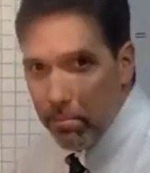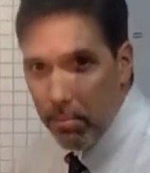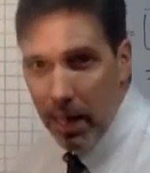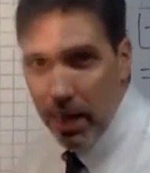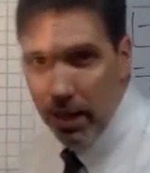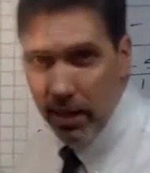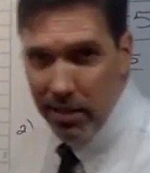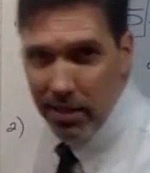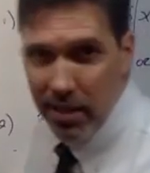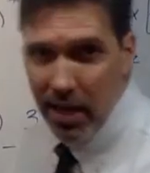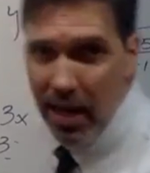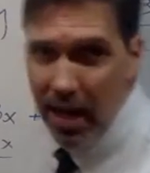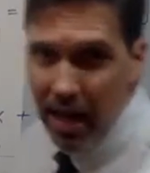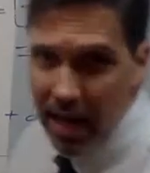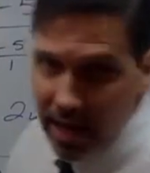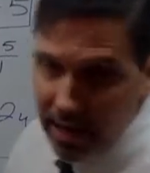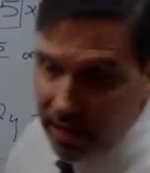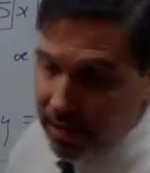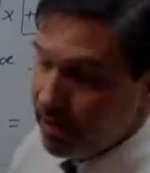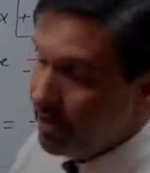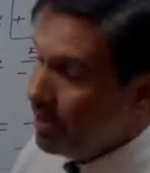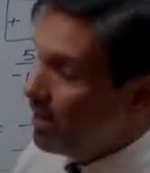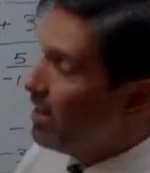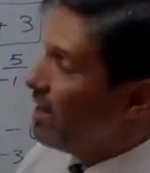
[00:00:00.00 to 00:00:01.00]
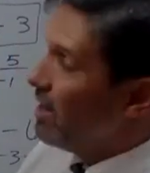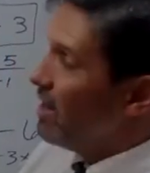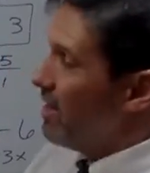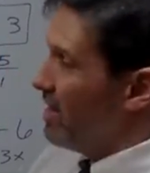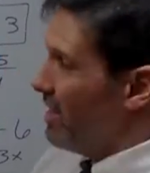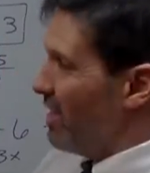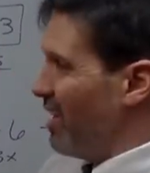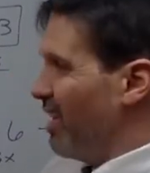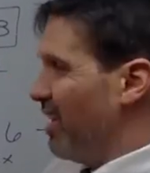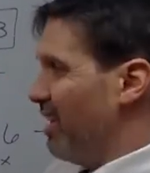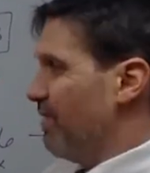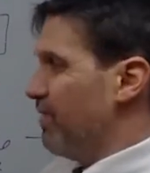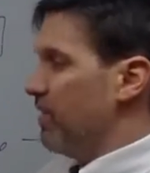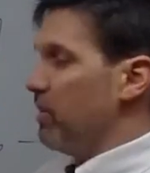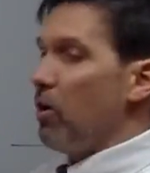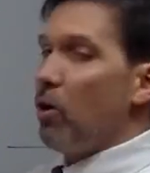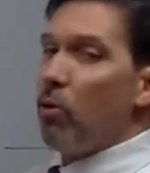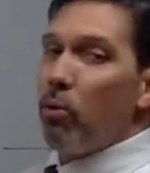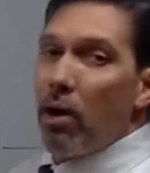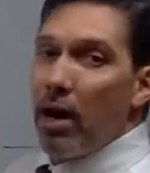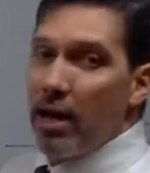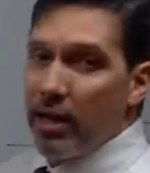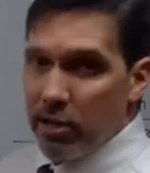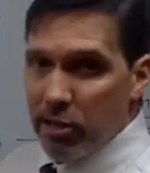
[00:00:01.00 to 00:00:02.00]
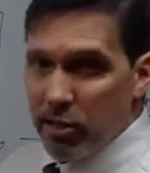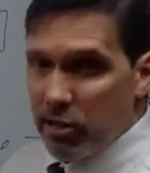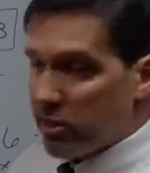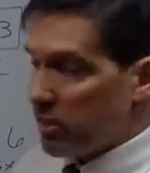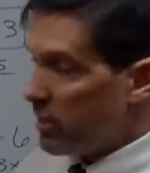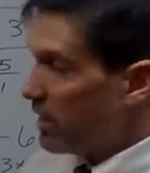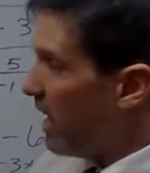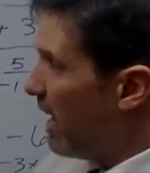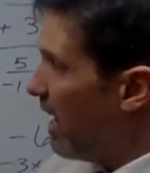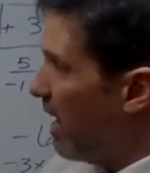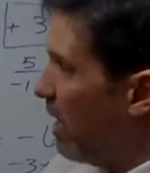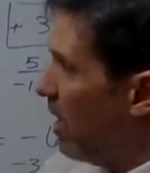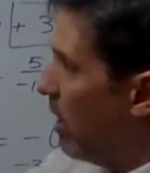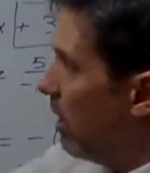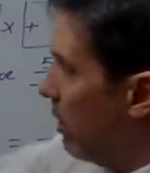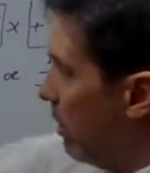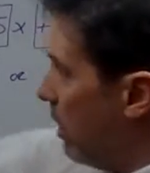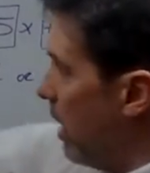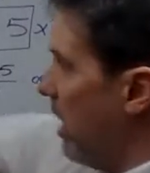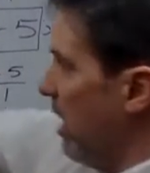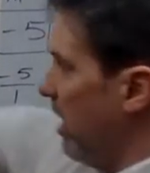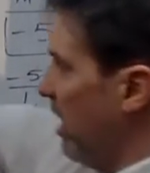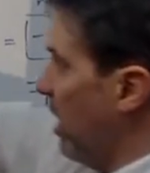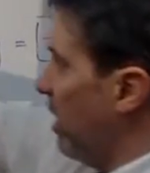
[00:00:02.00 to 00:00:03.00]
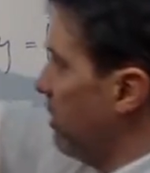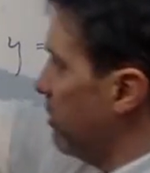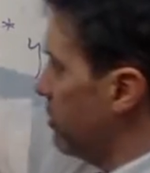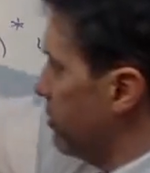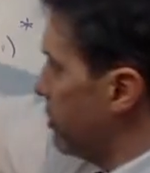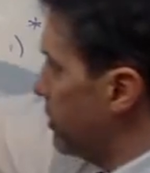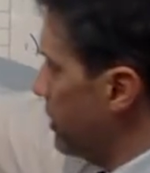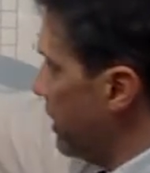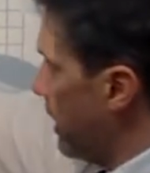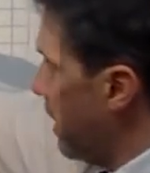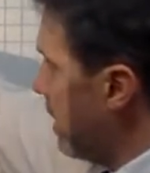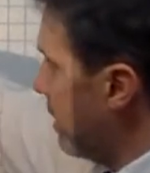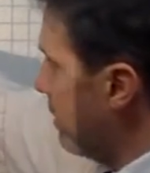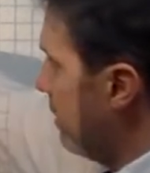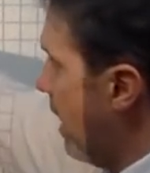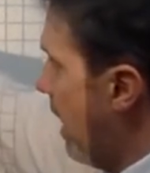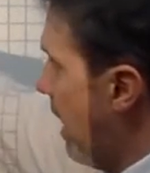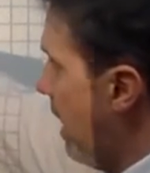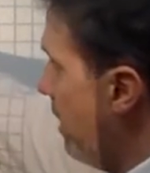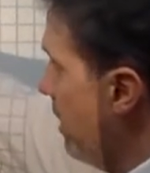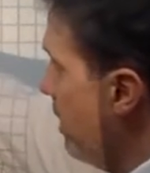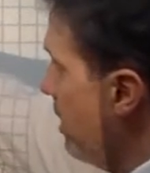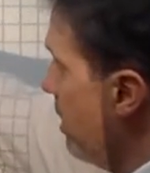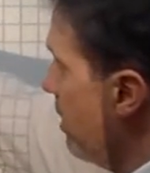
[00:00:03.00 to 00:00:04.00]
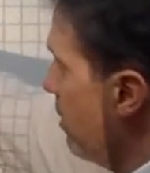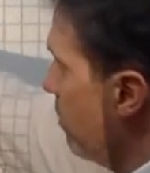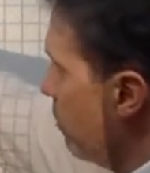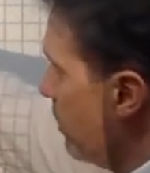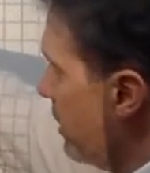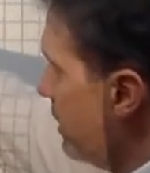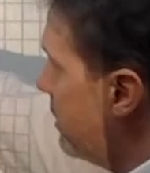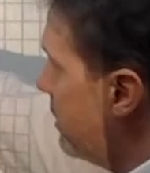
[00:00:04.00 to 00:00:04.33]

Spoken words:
by 10. And if you don't want to scale, I understand that. We